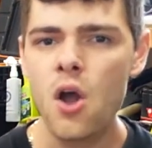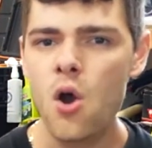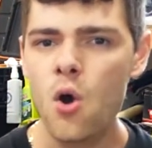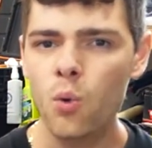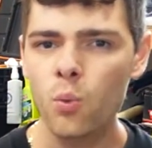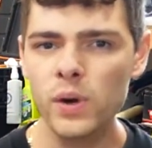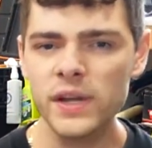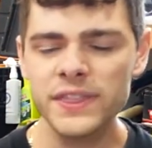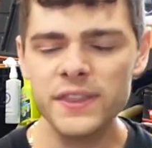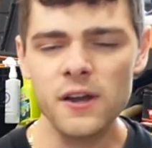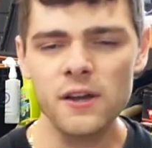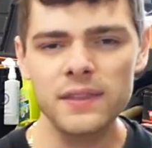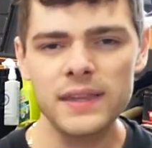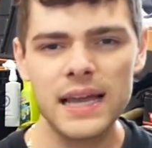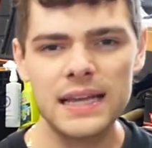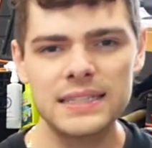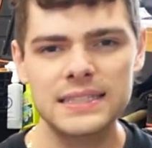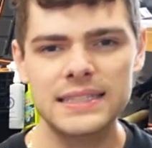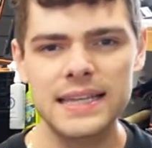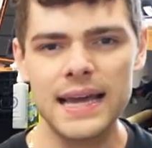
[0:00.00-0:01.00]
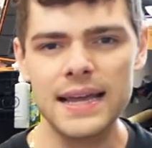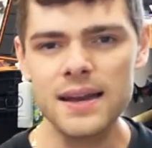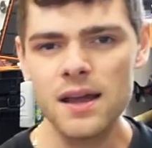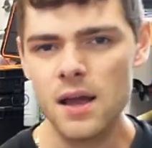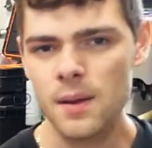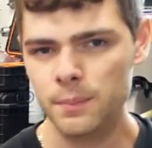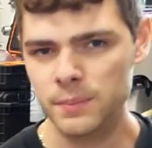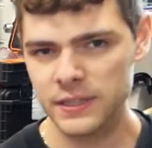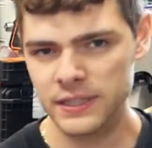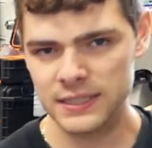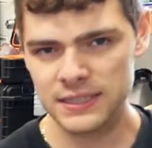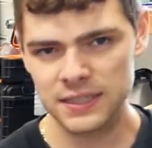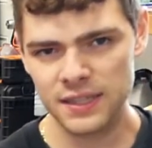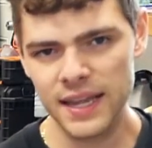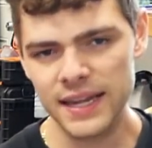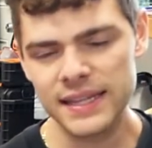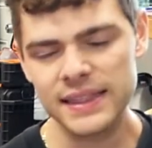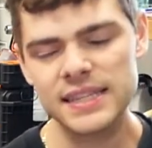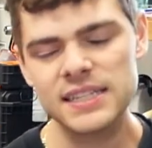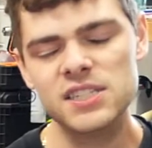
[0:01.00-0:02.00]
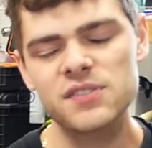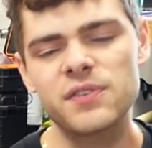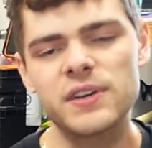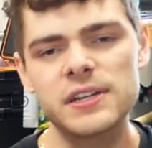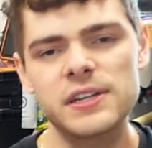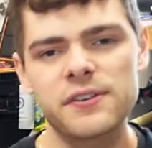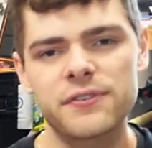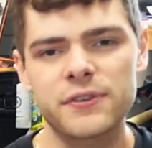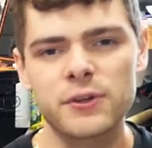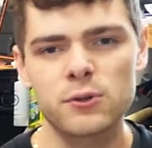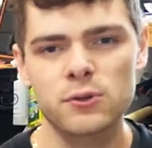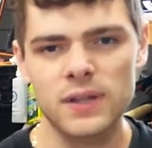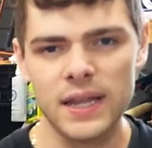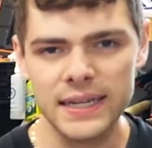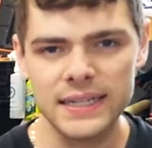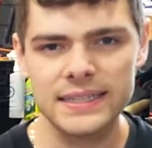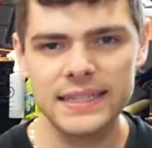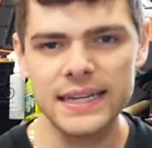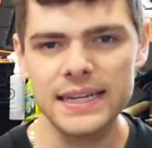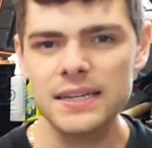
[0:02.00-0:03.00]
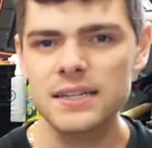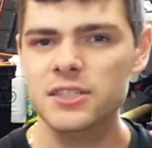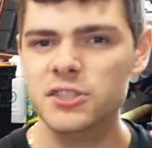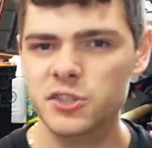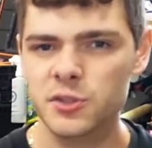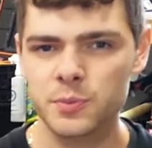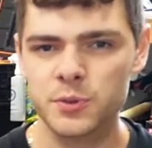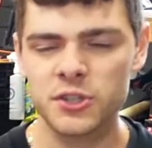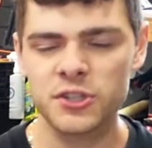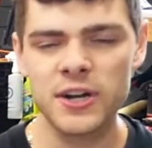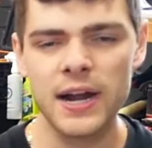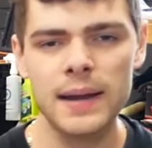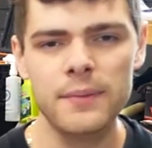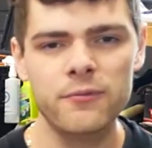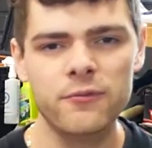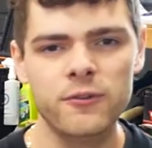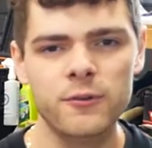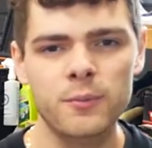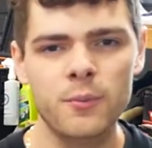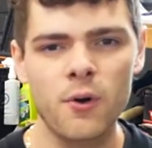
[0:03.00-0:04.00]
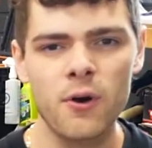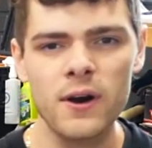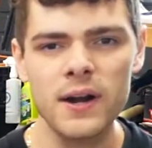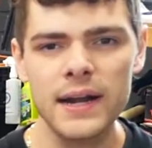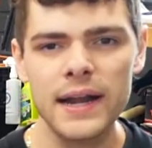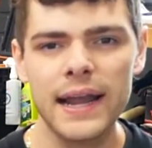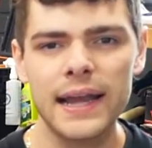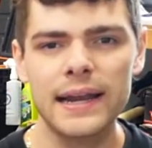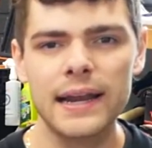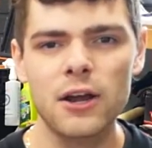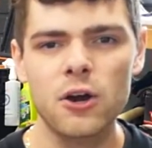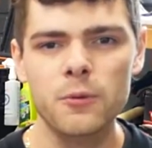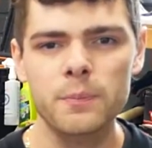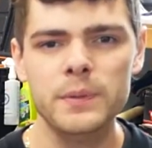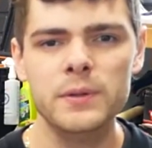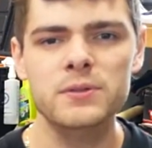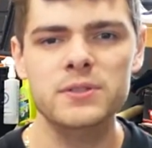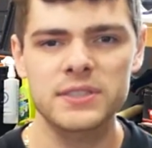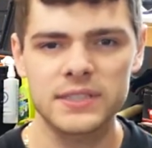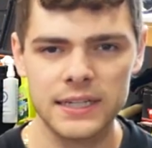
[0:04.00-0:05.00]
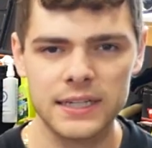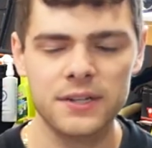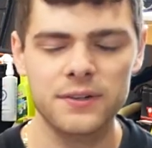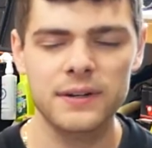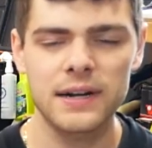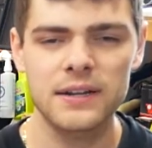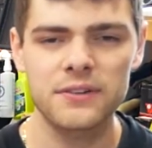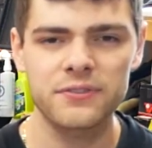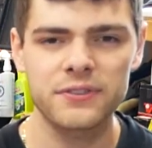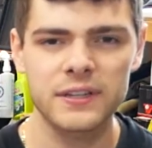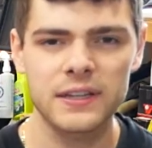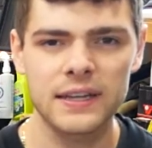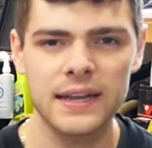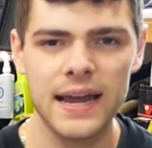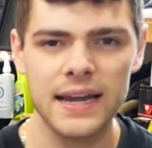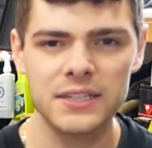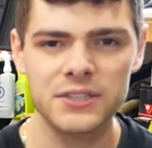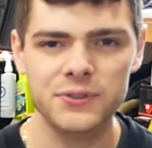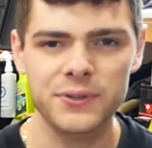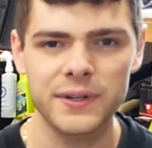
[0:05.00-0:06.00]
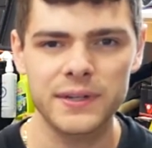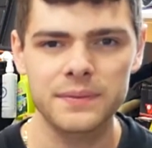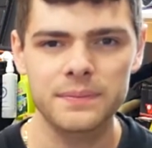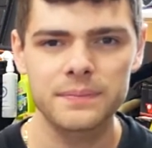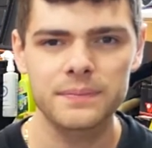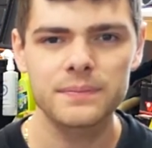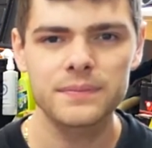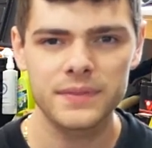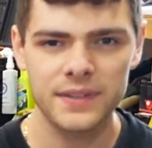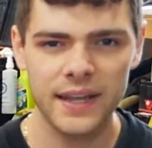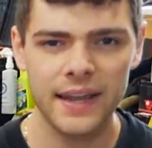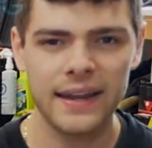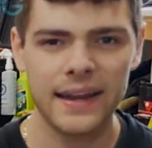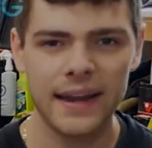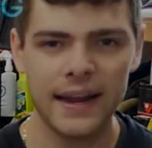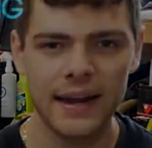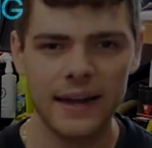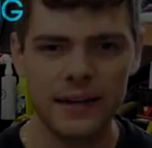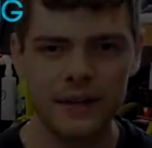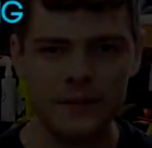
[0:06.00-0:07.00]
With all that said, please like this video if you liked it, subscribe for more, and I hope you stick around for the next one. Take care.